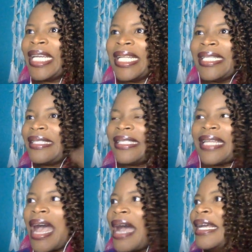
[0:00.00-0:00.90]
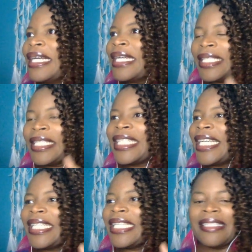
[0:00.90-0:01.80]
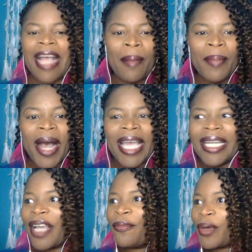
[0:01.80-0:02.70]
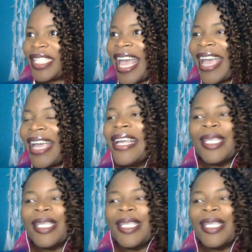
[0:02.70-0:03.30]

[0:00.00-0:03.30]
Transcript: and it is not my forte.